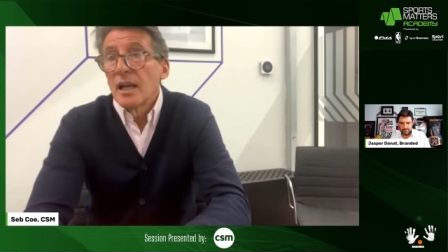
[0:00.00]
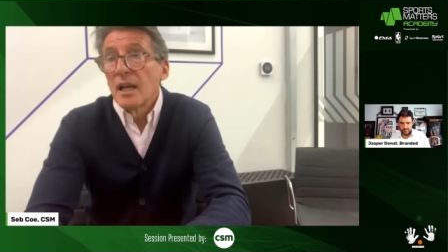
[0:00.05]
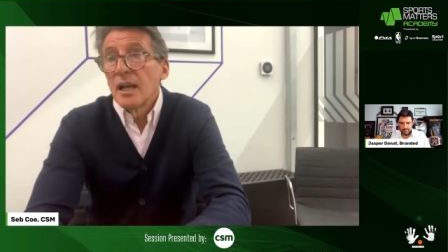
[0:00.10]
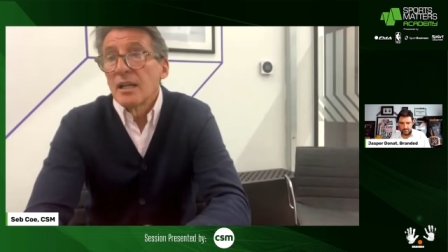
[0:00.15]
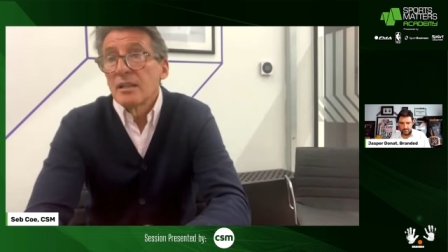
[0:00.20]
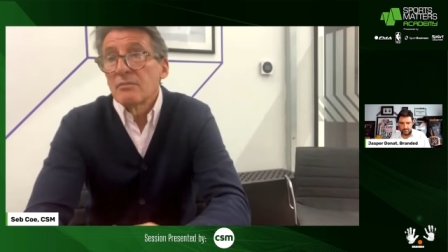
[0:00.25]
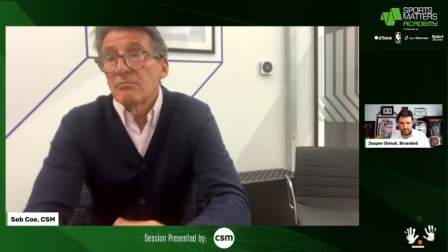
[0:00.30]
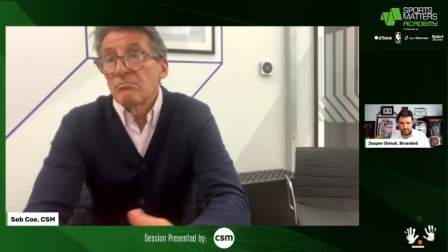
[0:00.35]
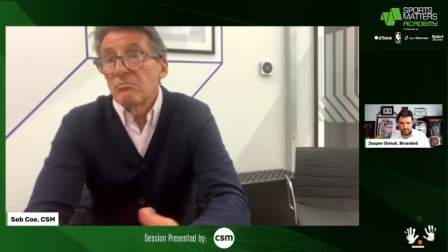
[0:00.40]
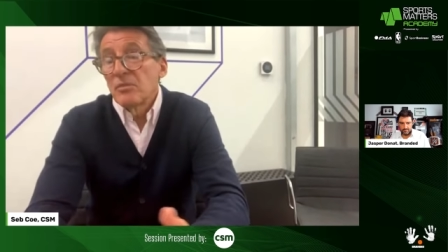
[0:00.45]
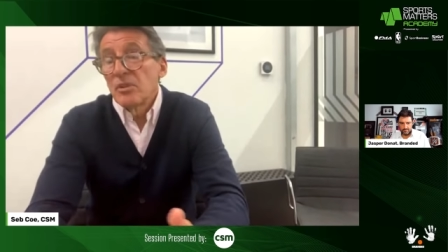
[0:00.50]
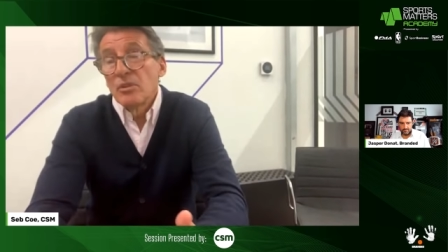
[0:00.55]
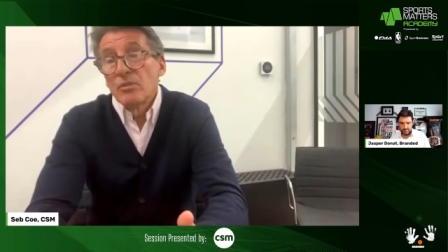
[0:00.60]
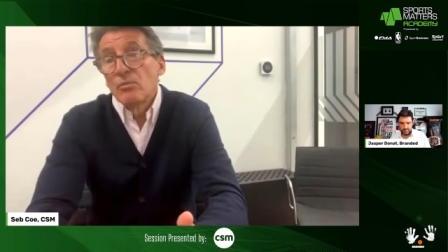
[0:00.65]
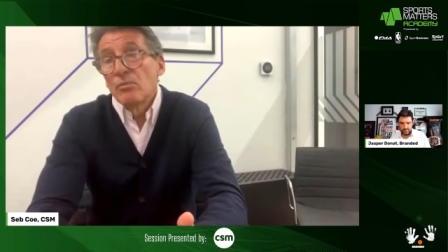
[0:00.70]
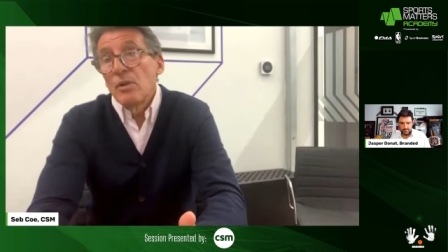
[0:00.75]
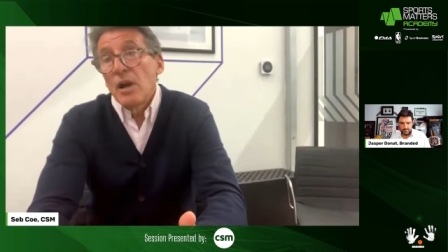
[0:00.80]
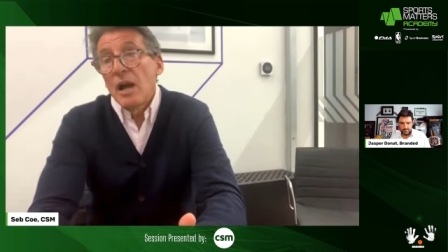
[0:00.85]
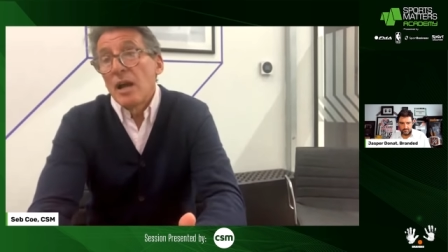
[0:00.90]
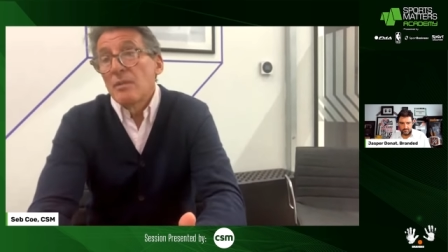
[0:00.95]
And
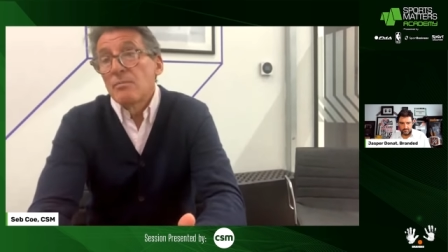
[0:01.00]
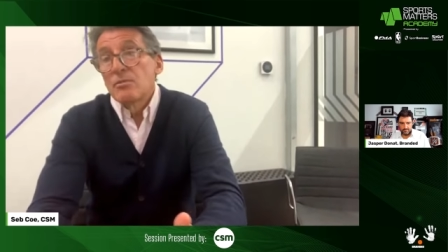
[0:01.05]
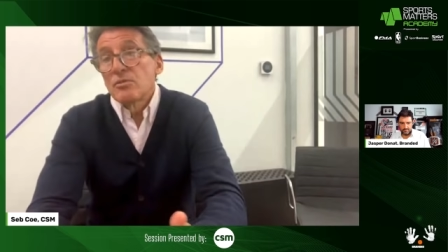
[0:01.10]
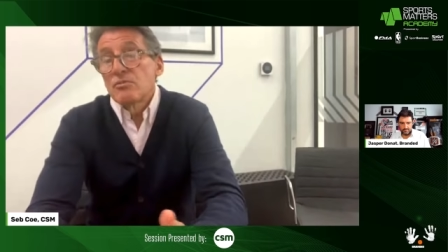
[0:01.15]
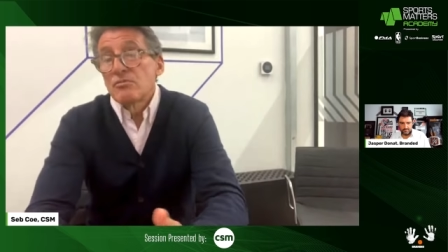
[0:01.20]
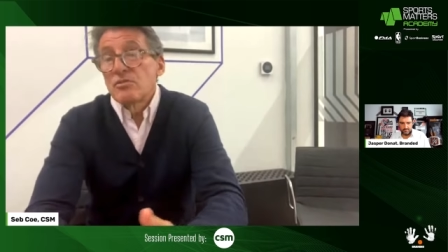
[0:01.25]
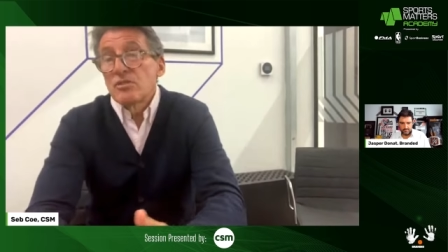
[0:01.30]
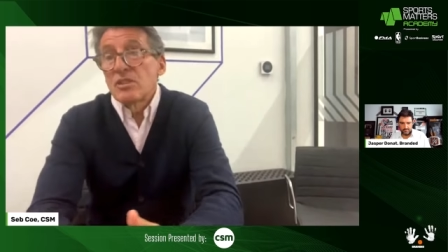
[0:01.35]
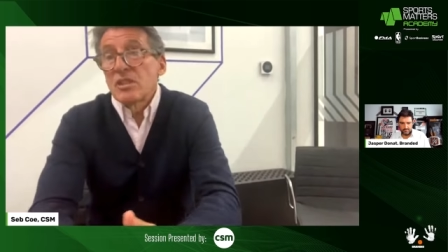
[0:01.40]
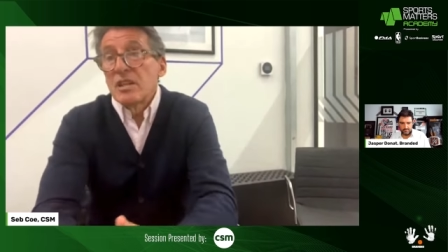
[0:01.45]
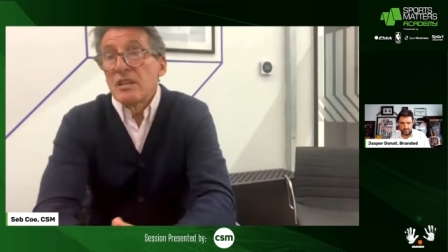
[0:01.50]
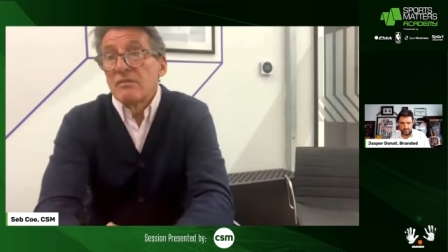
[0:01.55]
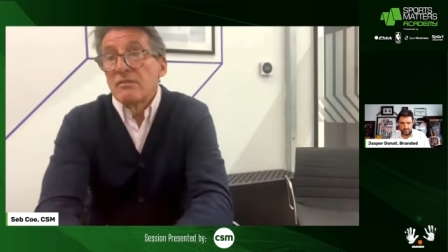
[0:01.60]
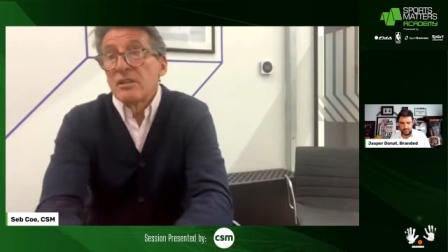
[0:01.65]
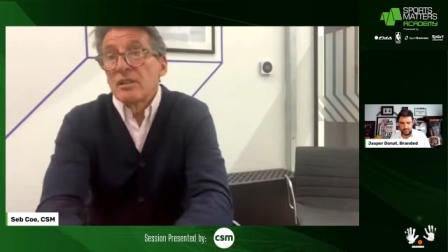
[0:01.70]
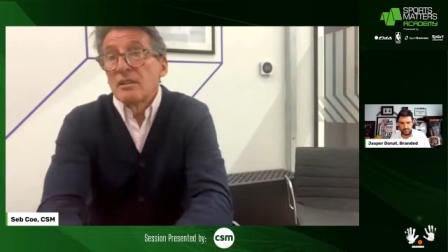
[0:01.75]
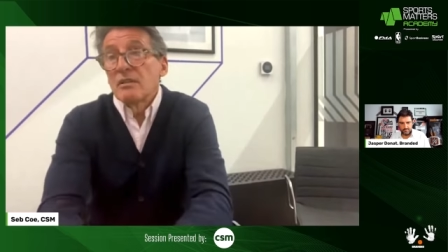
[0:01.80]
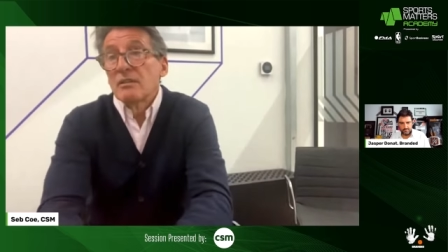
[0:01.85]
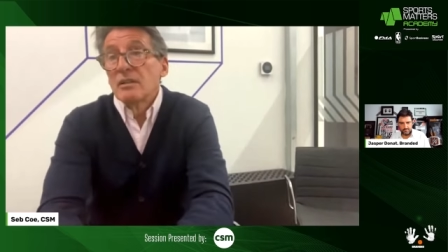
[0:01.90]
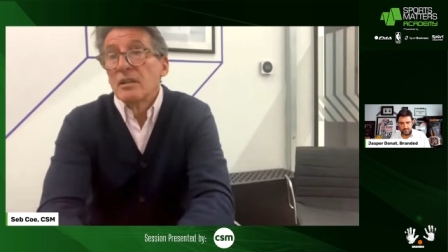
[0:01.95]
I was
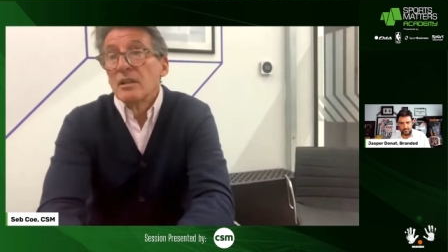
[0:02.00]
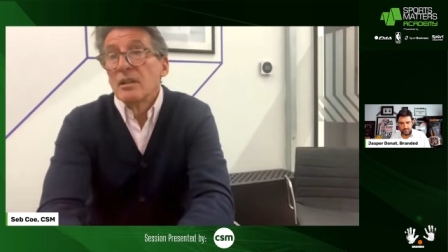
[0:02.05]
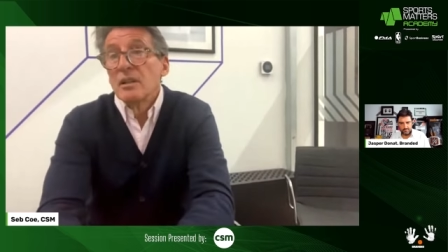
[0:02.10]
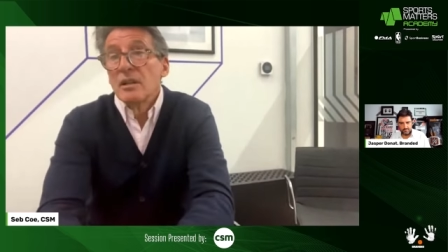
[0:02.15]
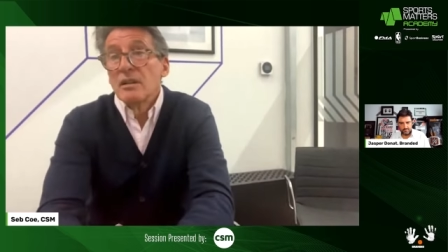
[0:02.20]
receiving